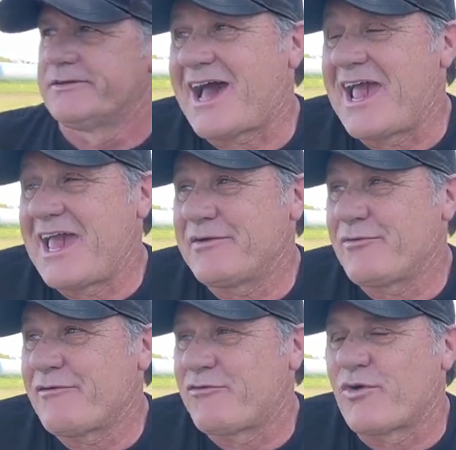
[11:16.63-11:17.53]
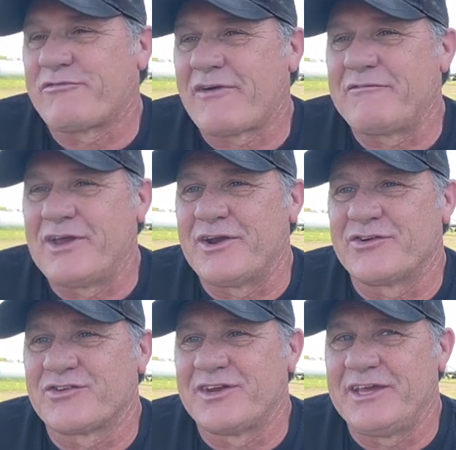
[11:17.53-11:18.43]
I had him around 4 or 5
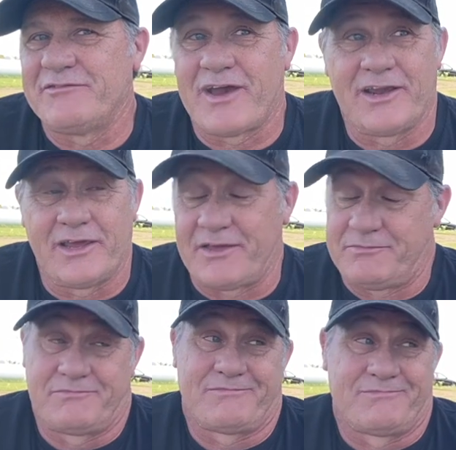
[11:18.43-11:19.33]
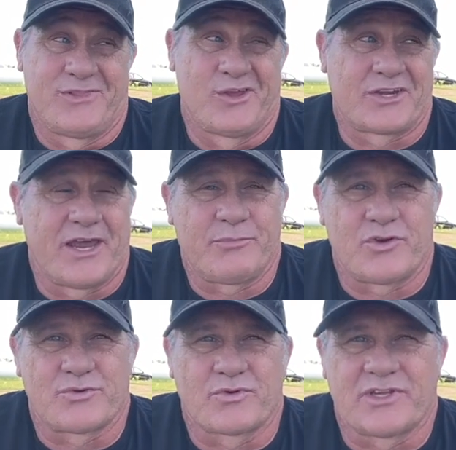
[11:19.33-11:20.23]
years, and he finally had, looked it up.
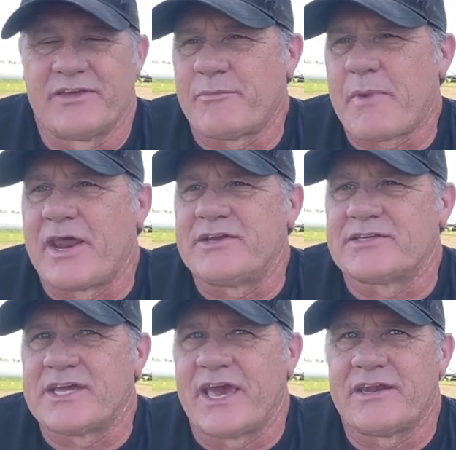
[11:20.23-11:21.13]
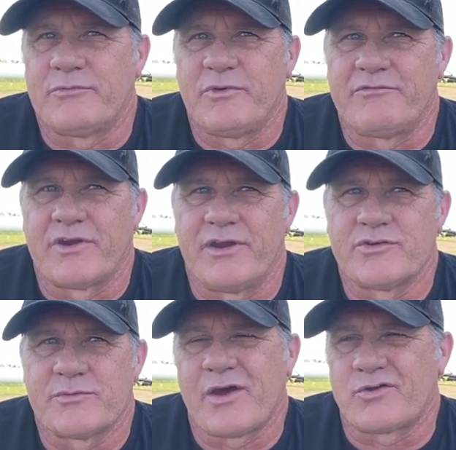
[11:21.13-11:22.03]
They're supposed to live about 8 to 10, and we figured he
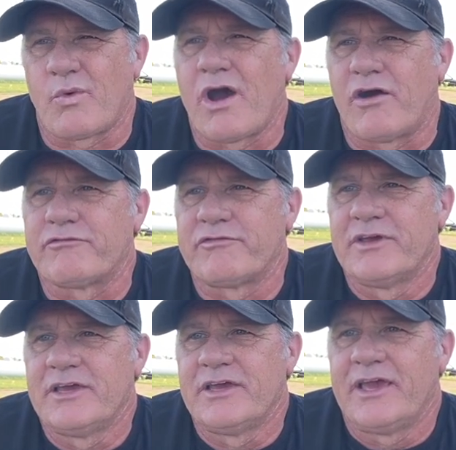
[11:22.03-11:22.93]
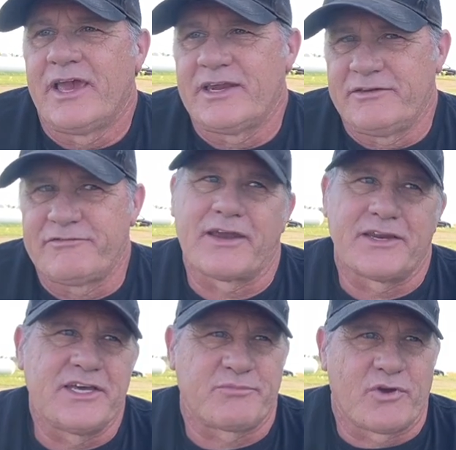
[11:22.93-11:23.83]
was about 12. And he
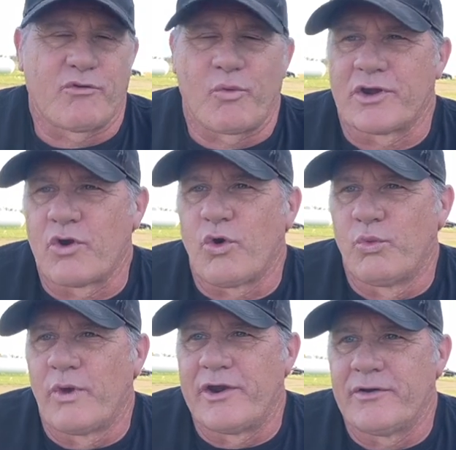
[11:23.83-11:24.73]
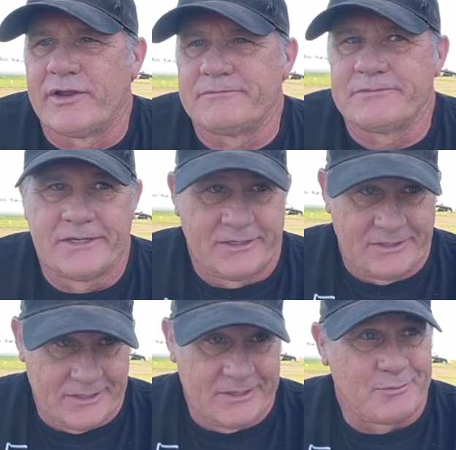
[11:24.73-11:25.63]
finally tipped over one cold winter,
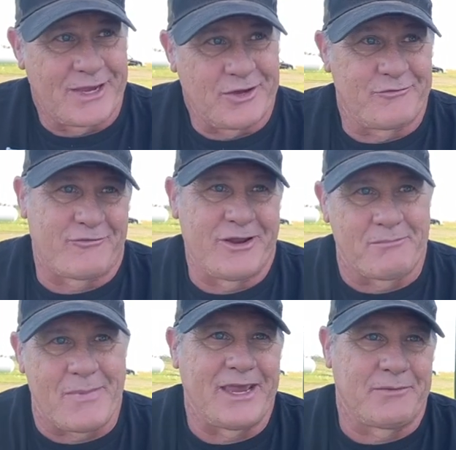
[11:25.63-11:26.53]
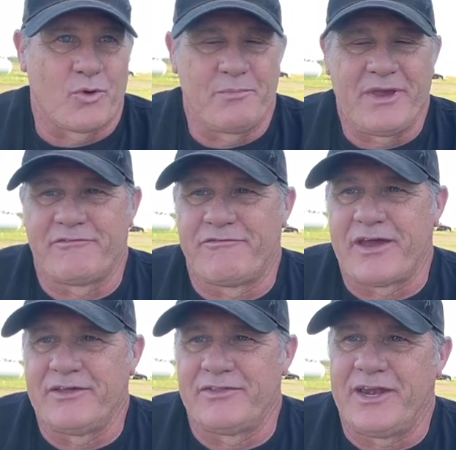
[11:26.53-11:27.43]
and my good friend Mike, more being funny than